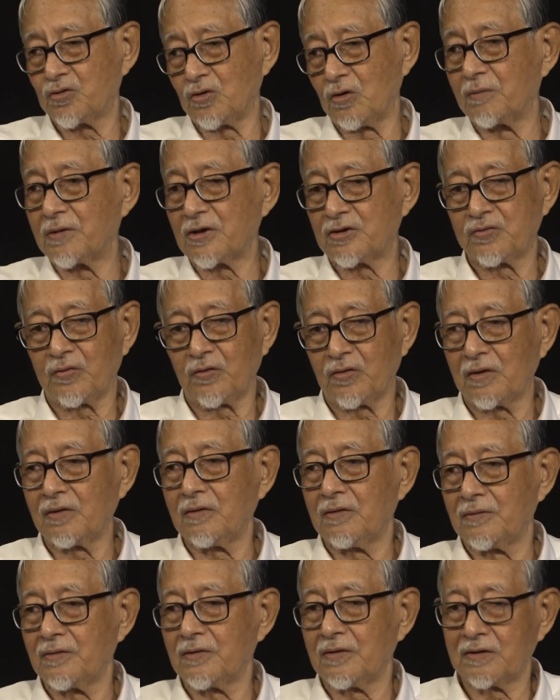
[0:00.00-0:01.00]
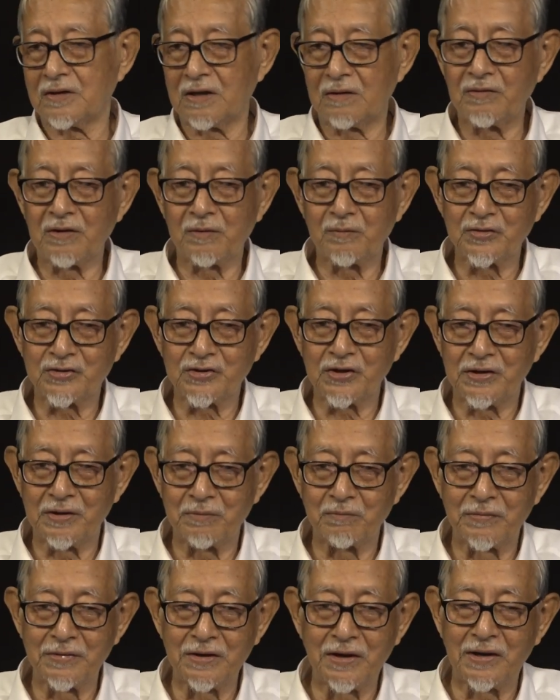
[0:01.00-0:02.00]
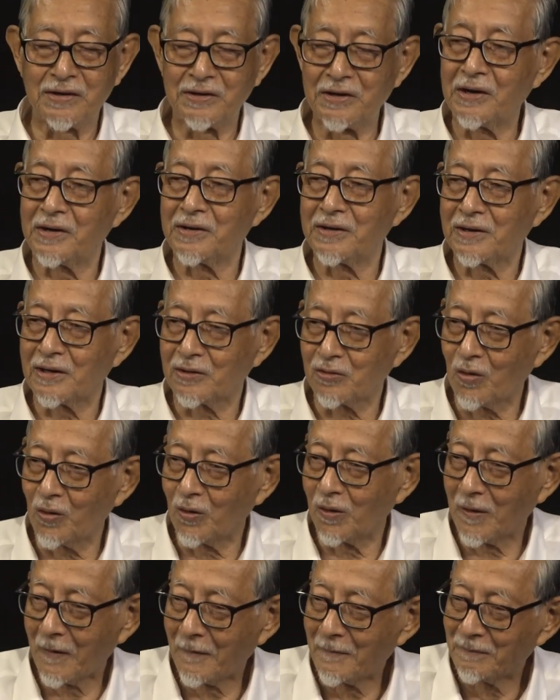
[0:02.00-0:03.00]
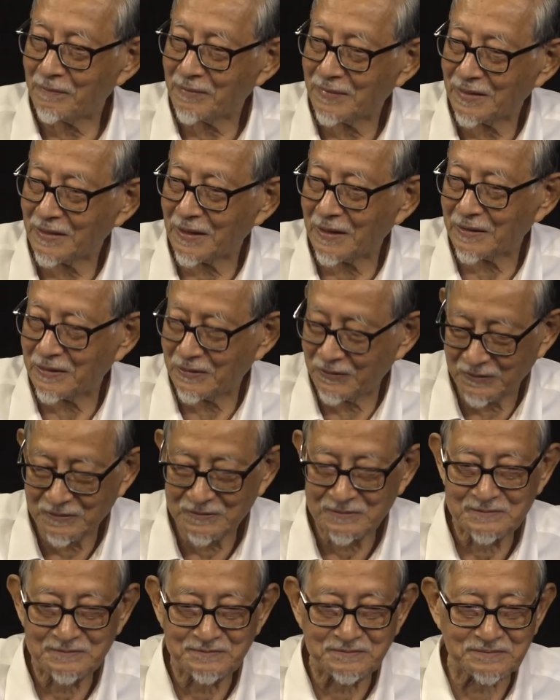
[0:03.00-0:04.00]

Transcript: so much for giving me a hearing at all. Thank, Thank you. you.